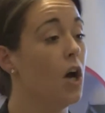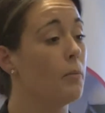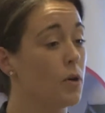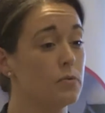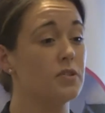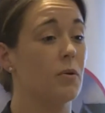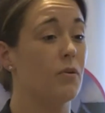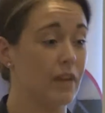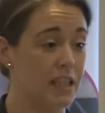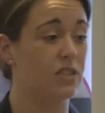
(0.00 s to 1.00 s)
but also a
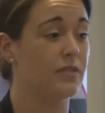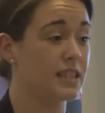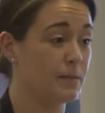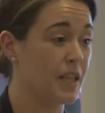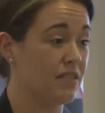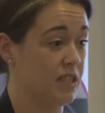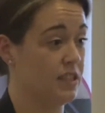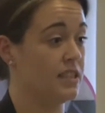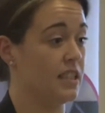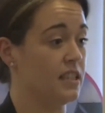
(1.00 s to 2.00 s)
range of
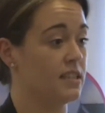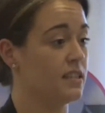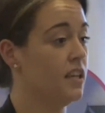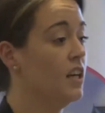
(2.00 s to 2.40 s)
experiences.